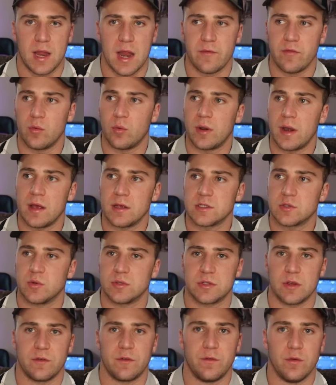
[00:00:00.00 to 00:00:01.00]
Everyone else
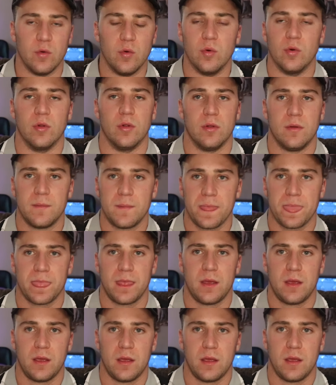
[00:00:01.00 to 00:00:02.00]
was a fool.
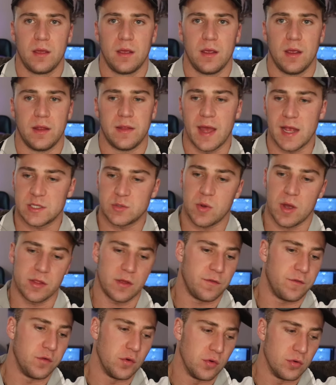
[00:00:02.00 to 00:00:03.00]
And that's why
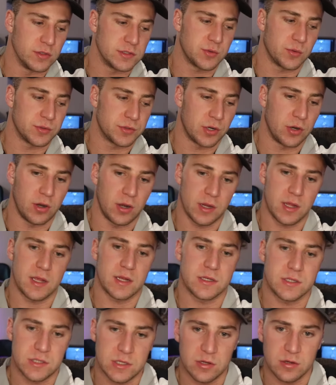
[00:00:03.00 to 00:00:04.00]
the fools will turn
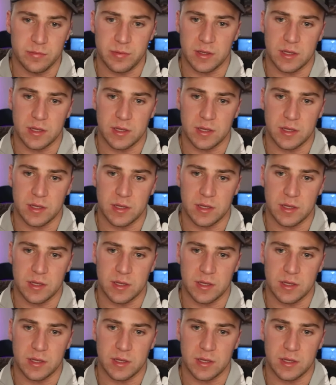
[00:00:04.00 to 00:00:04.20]
against you,